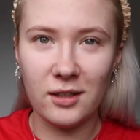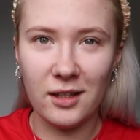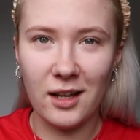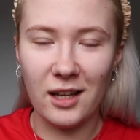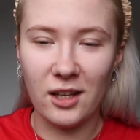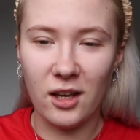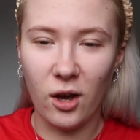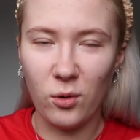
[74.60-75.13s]

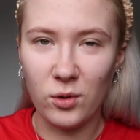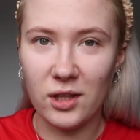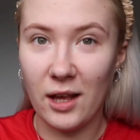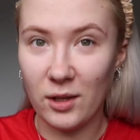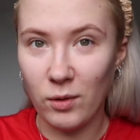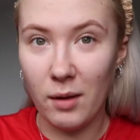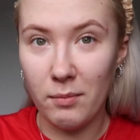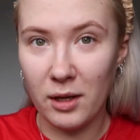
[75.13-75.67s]
and go, so
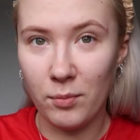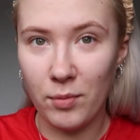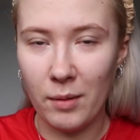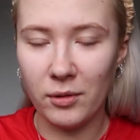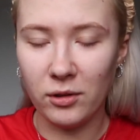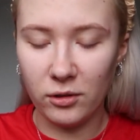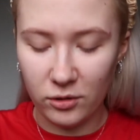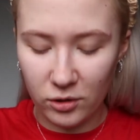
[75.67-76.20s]
that's why I meal prep
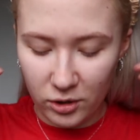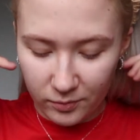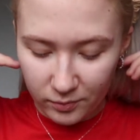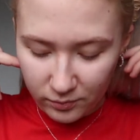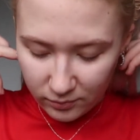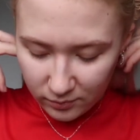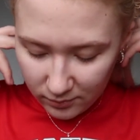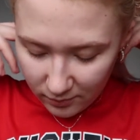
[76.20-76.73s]
lunch.
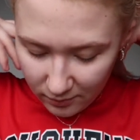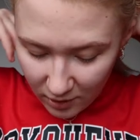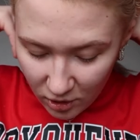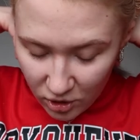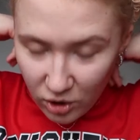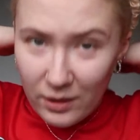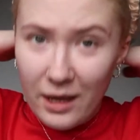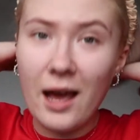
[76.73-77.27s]

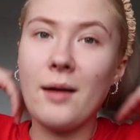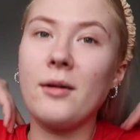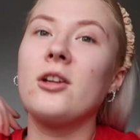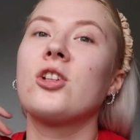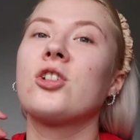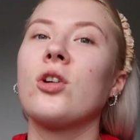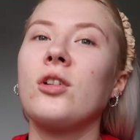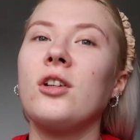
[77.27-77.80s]
So yeah, I'm going to
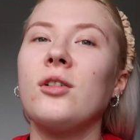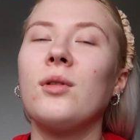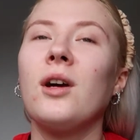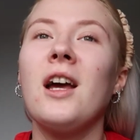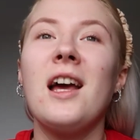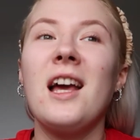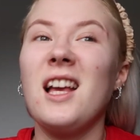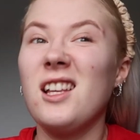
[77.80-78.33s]
show you.
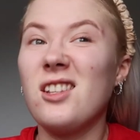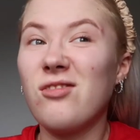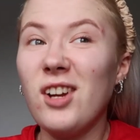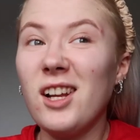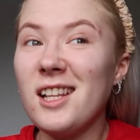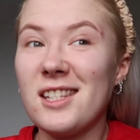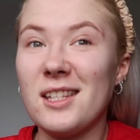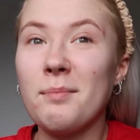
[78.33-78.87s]
It's
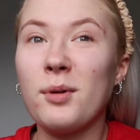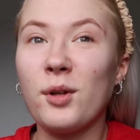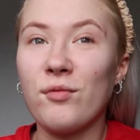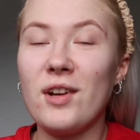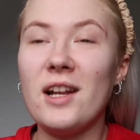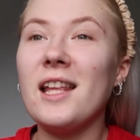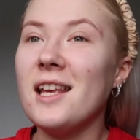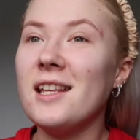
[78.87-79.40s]
really simple and
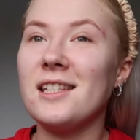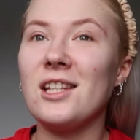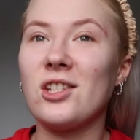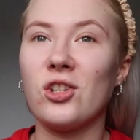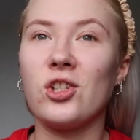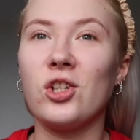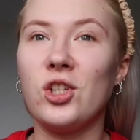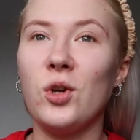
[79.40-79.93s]
really easy. It's
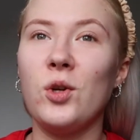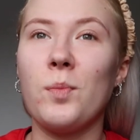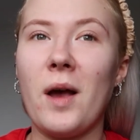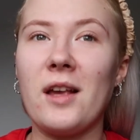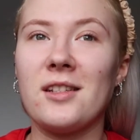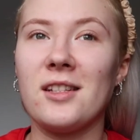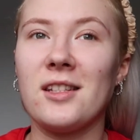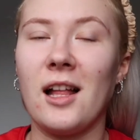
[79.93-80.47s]
just a tuna
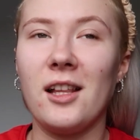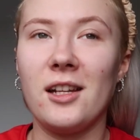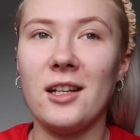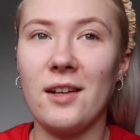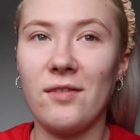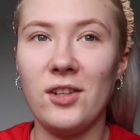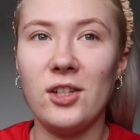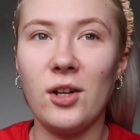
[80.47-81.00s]
pasta salad. And
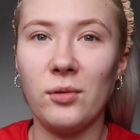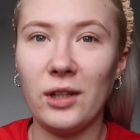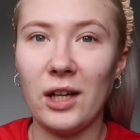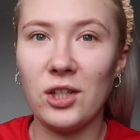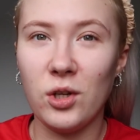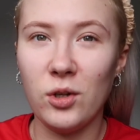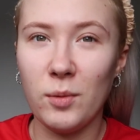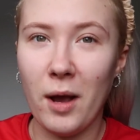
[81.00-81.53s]
if you don't like
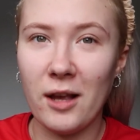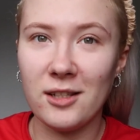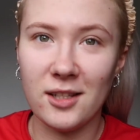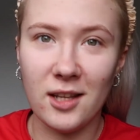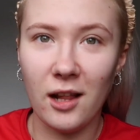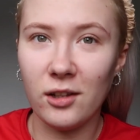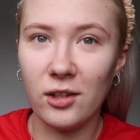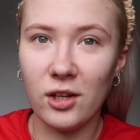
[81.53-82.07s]
tuna pasta
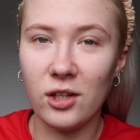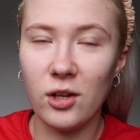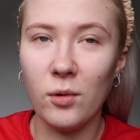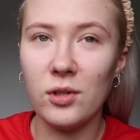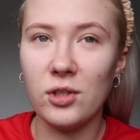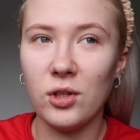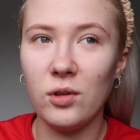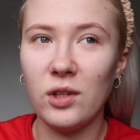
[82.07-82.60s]
salad, you could
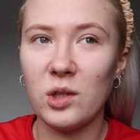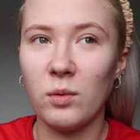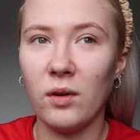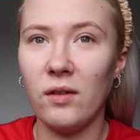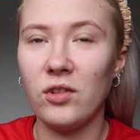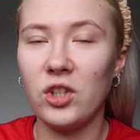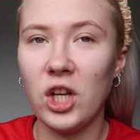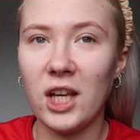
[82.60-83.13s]
always do this
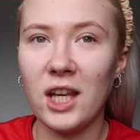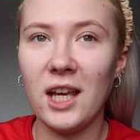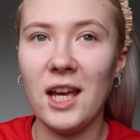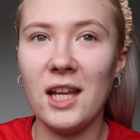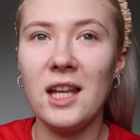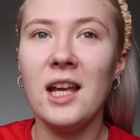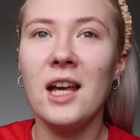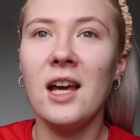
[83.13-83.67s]
with chicken